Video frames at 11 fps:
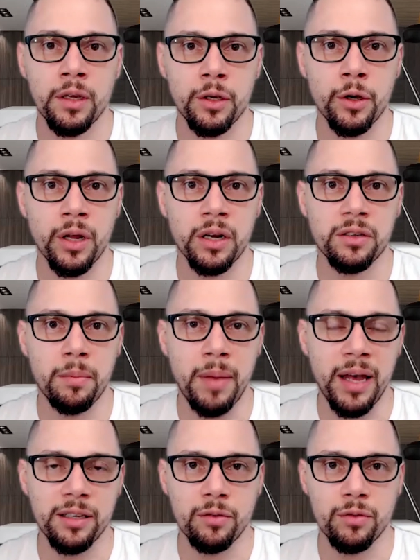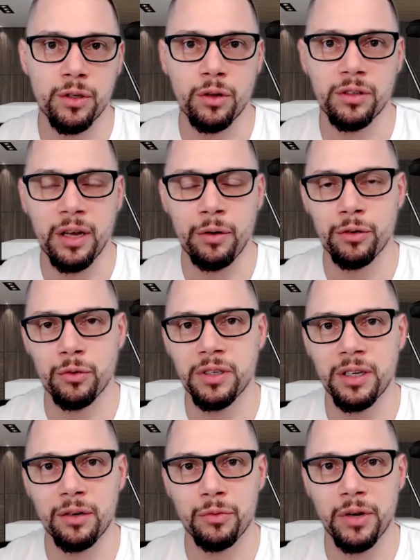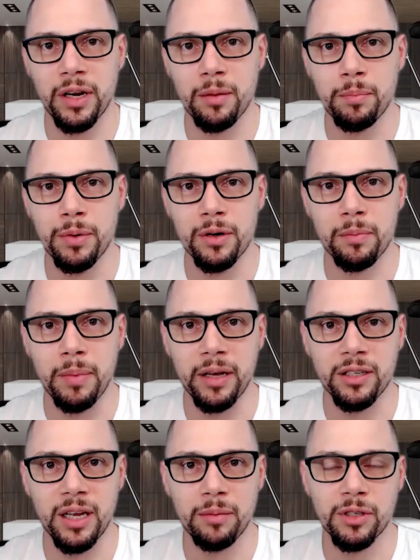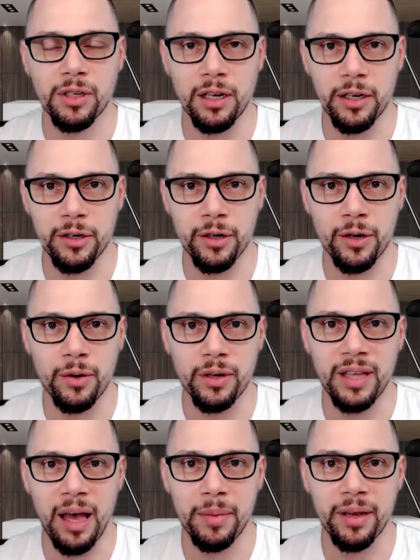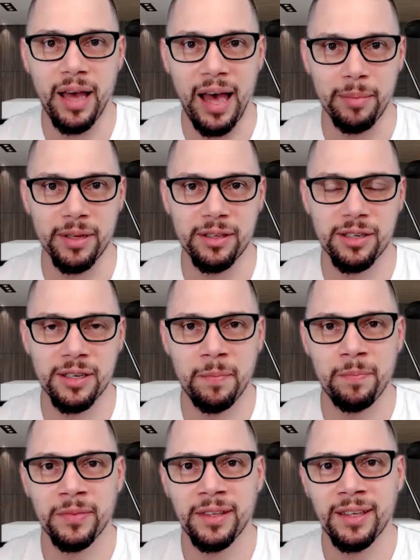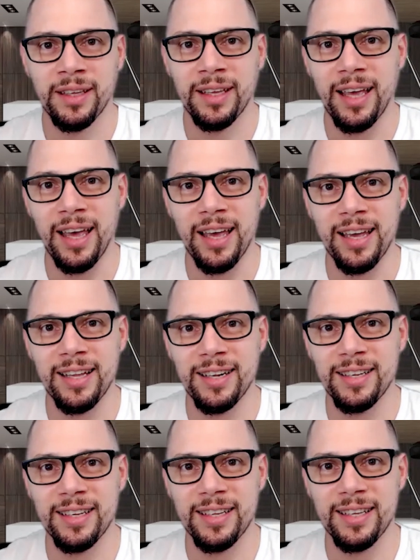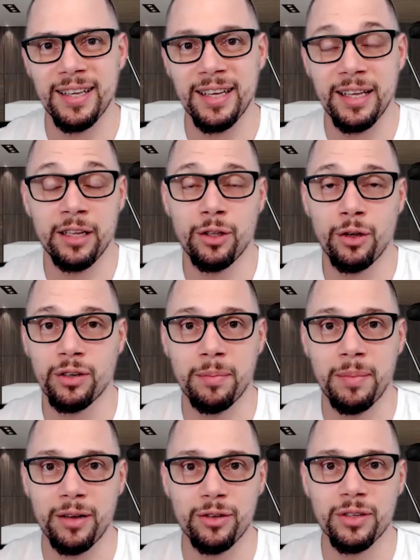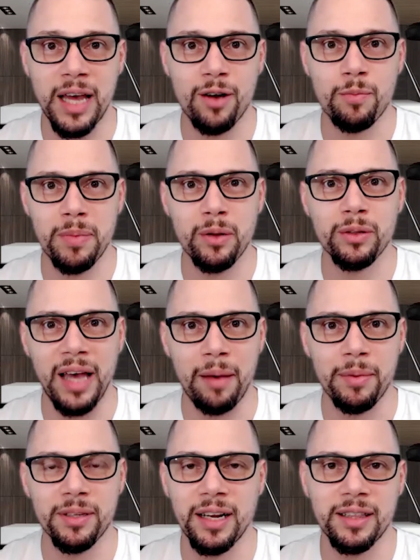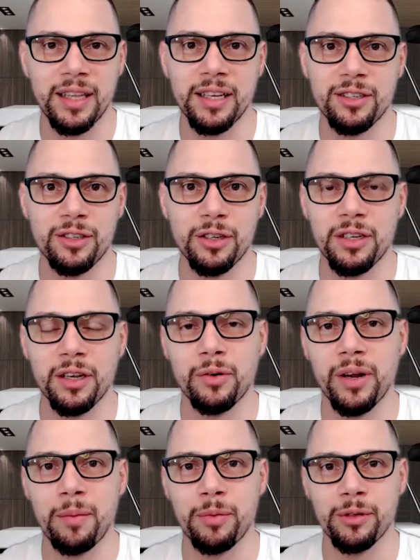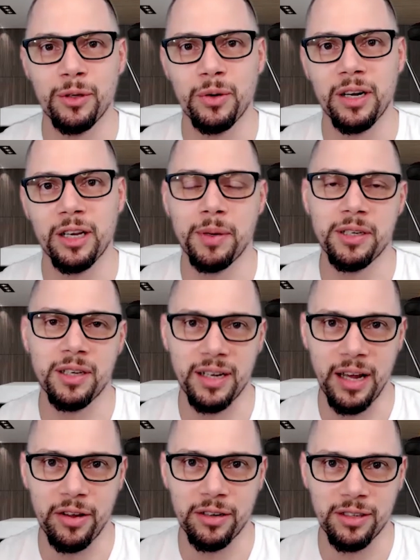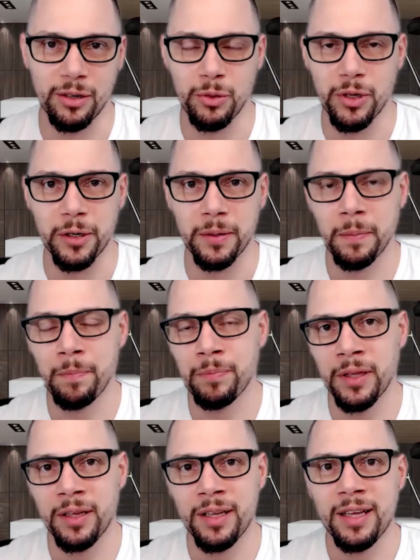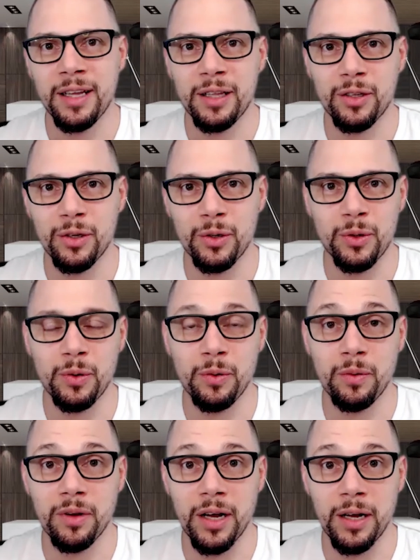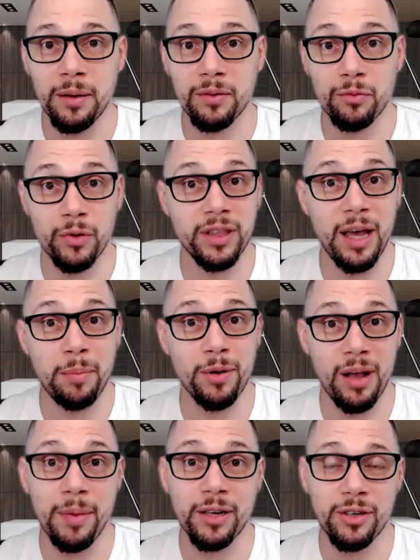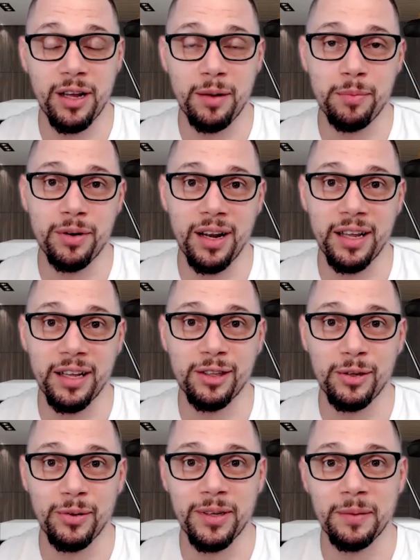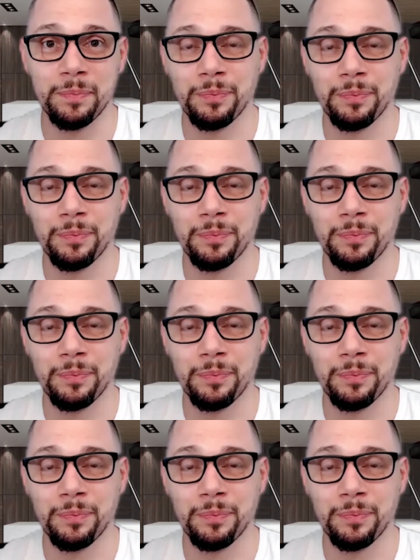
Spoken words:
you're going to see massive results. I was recently reading a book by James Clear called Atomic Habits. And he talks about just how to build habits. And I think it's just a great opportunity, especially now that it's a new year, to read that book. I'm actually going to put a link to it